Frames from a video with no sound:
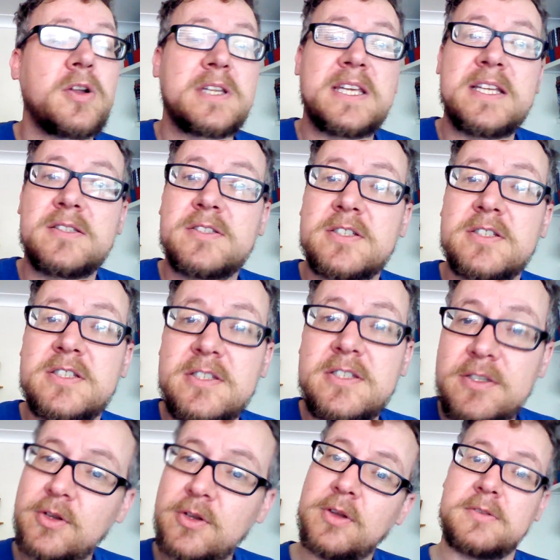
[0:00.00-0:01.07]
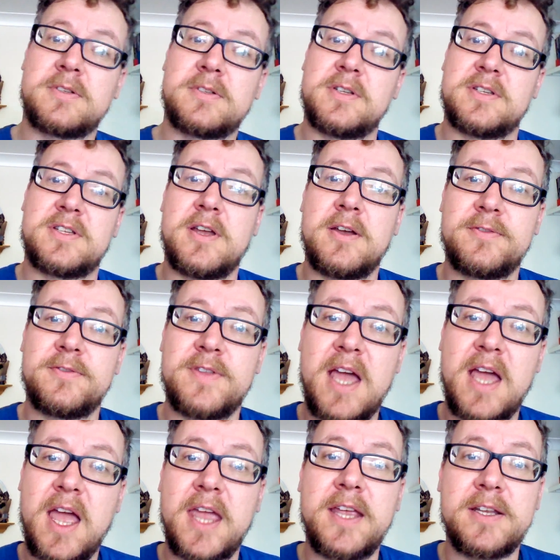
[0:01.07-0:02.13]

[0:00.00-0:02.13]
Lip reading: it does not deserve the hate and